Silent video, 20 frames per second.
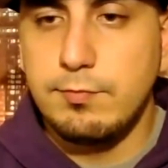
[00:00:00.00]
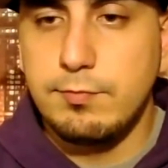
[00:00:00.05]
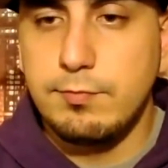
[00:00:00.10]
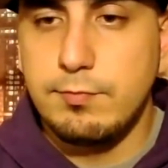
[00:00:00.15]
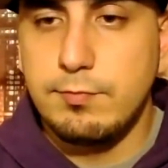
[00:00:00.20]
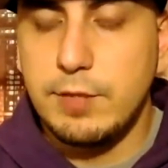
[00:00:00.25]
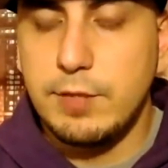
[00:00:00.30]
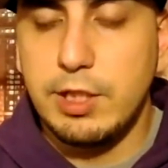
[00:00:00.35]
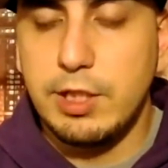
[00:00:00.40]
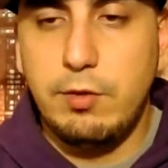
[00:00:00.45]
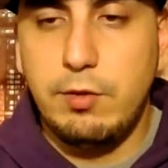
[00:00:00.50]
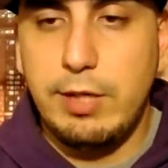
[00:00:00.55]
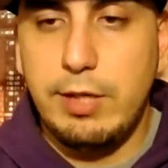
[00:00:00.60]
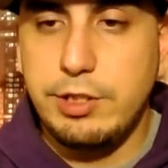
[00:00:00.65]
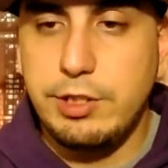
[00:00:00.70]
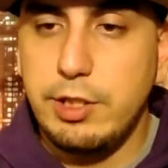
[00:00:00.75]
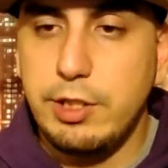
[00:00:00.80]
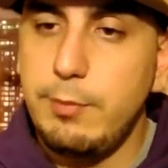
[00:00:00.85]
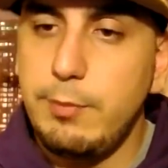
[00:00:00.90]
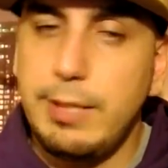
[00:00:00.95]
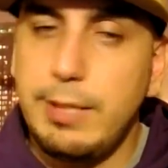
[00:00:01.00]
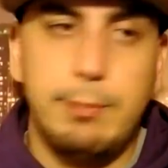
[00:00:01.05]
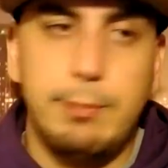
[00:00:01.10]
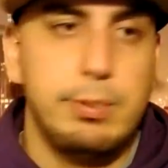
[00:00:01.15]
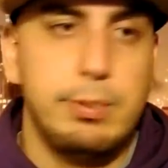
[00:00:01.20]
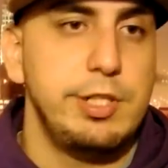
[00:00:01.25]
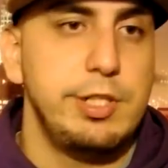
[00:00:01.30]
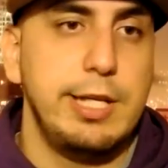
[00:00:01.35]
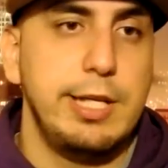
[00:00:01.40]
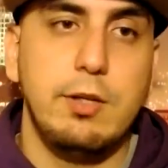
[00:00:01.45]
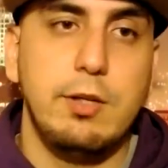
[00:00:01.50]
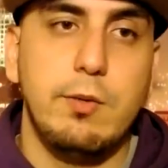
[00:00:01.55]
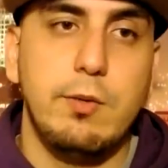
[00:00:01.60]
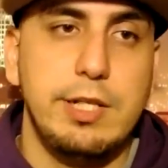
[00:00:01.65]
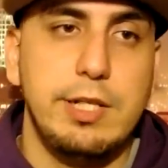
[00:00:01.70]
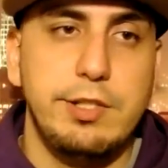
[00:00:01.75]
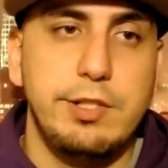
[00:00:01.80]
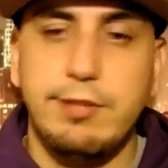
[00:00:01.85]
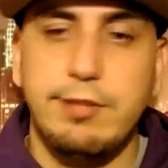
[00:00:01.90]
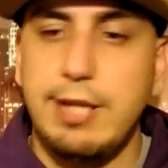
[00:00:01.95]
Good question, though, man. I appreciate the
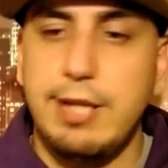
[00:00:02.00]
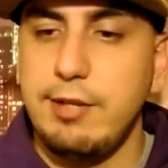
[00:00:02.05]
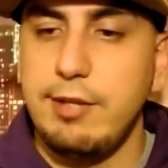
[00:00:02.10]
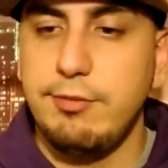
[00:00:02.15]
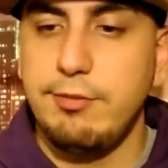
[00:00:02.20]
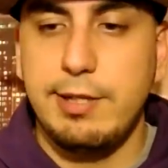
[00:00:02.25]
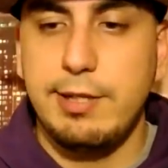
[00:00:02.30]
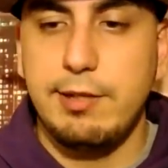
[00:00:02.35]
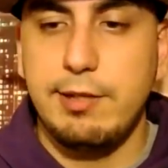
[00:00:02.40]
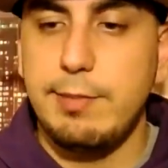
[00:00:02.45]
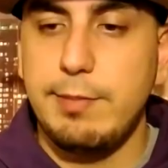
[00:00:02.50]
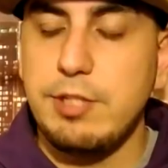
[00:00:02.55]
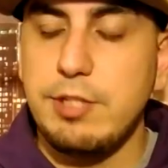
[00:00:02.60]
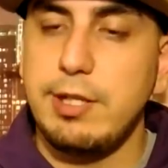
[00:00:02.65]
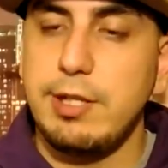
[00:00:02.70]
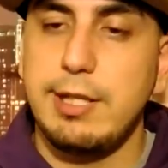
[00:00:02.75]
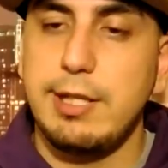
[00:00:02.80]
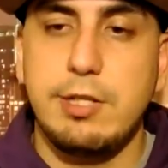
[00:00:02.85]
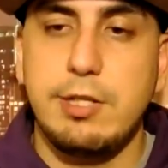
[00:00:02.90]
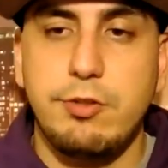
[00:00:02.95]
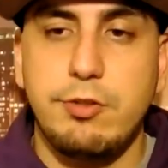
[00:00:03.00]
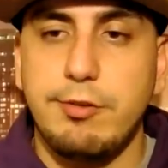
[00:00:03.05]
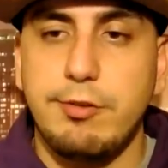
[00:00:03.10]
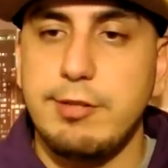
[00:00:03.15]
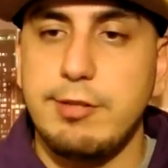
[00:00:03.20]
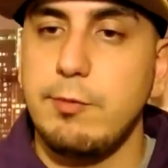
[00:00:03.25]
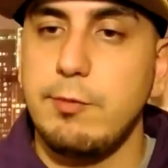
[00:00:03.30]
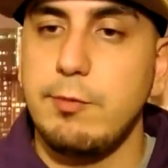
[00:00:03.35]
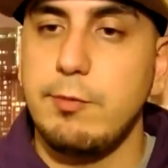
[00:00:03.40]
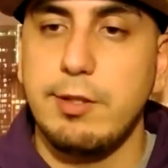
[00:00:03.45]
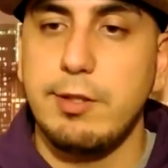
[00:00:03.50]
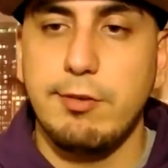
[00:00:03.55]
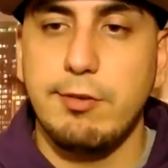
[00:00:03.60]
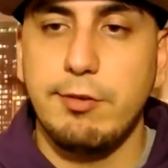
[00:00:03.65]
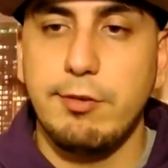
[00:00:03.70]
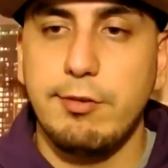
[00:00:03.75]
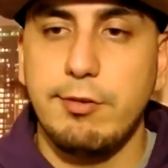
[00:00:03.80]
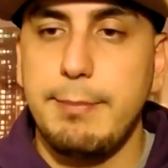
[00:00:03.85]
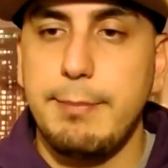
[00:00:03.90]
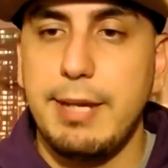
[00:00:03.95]
questions, guys, man, especially the interesting ones. Those
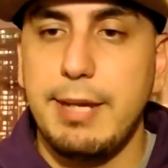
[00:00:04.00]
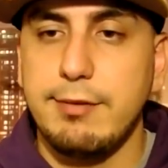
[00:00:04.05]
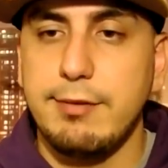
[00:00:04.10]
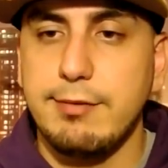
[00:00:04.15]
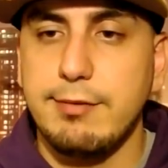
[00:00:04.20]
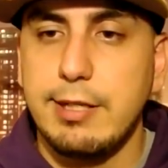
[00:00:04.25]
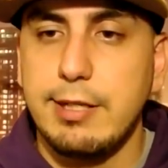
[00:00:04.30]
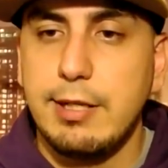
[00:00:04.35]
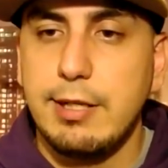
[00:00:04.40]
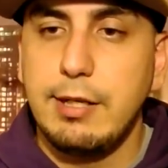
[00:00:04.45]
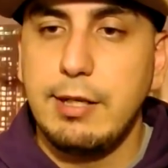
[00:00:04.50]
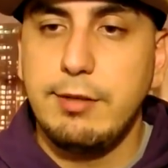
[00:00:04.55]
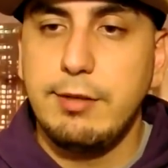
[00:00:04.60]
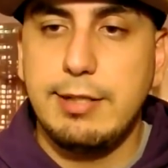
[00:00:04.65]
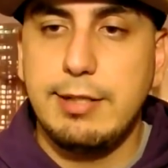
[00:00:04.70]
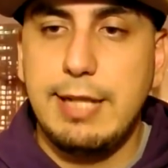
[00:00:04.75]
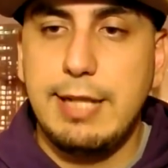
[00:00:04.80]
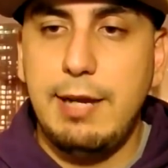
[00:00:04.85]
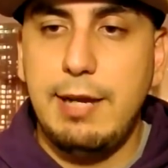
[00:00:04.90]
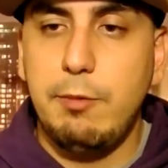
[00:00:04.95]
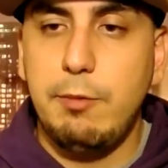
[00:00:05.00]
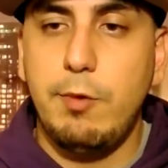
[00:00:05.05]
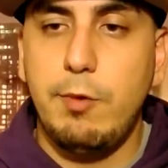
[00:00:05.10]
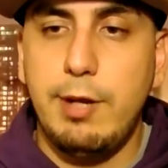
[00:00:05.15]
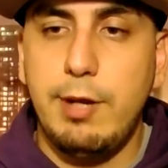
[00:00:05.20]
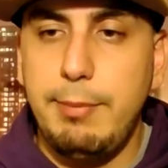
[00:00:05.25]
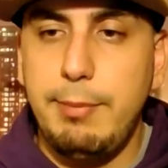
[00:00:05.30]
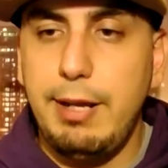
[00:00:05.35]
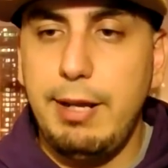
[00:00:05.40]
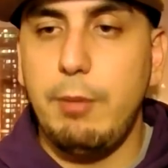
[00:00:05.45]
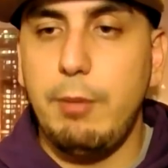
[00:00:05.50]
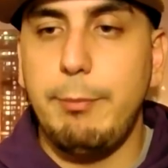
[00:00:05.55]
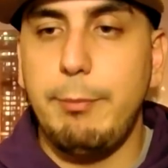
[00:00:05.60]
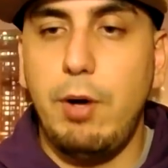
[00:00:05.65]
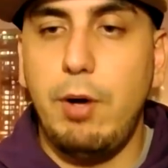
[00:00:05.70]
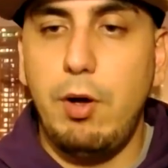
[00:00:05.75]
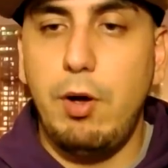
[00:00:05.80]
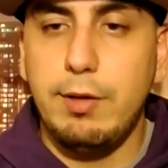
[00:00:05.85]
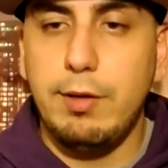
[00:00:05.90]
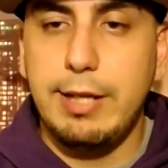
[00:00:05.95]
are the best. Dan, what about
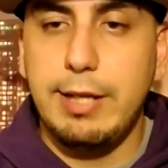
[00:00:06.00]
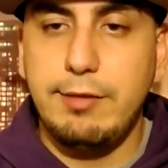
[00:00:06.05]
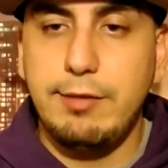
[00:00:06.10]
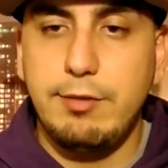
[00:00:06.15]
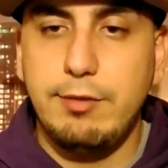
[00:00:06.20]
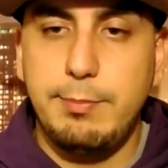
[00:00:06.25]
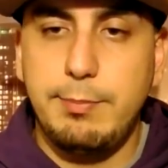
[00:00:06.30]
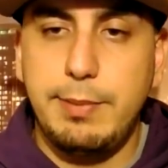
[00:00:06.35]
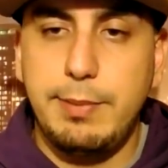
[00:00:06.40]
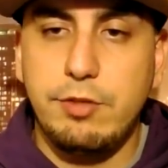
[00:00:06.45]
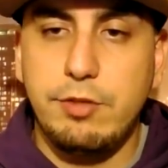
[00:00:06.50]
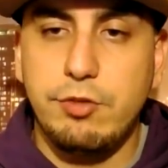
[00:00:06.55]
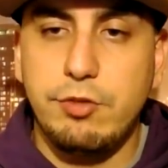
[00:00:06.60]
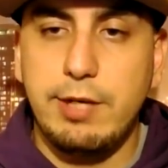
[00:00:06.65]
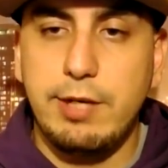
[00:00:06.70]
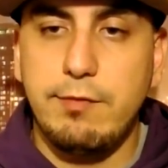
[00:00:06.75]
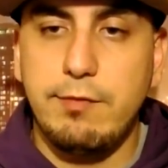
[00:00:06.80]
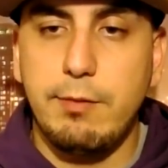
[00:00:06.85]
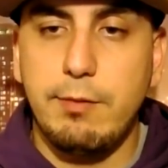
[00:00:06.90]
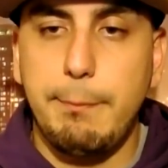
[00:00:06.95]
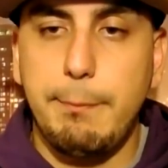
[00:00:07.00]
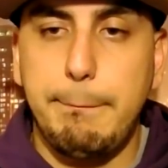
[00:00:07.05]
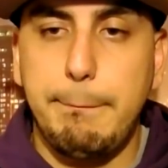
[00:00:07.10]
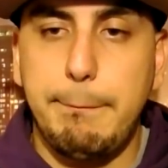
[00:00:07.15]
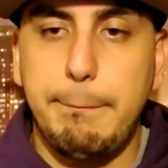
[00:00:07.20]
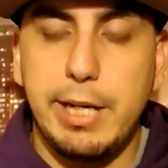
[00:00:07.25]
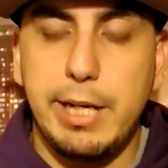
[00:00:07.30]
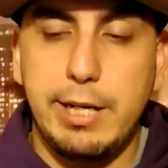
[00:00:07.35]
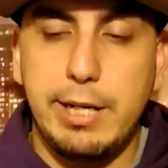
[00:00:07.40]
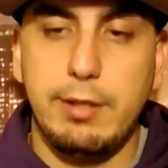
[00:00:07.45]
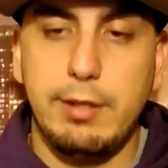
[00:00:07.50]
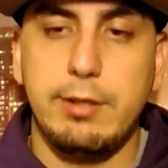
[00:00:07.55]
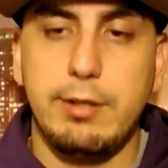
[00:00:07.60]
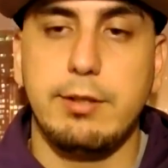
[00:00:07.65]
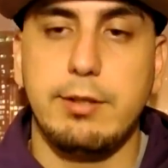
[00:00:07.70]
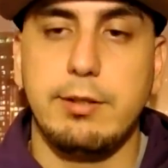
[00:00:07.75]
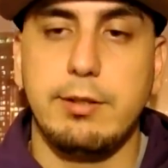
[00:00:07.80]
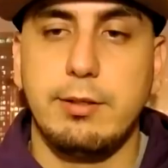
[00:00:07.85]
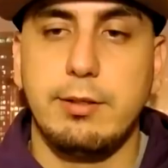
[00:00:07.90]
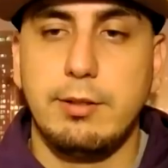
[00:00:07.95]
Ball KCP trade for Butler?